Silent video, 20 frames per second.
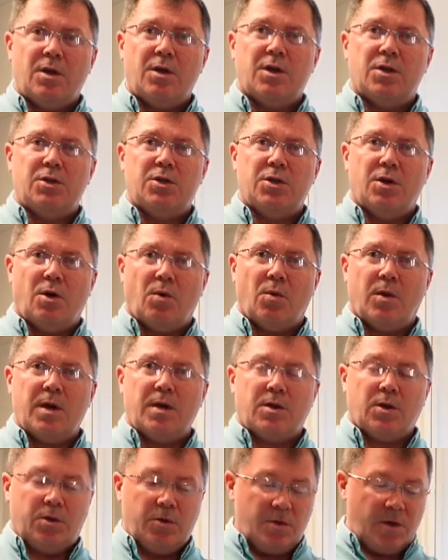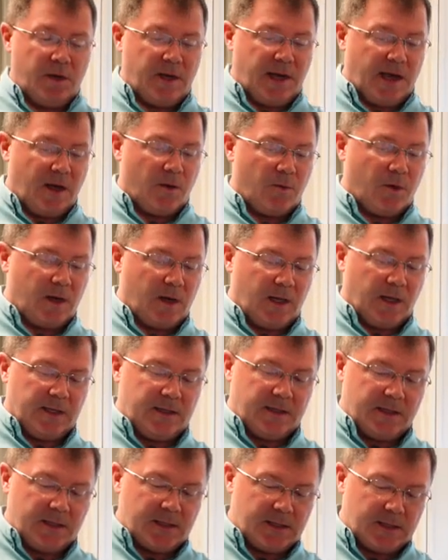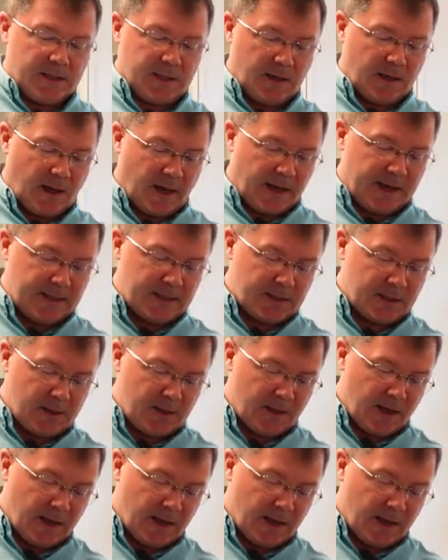because you don't want to dilute it down. We're going to let this ice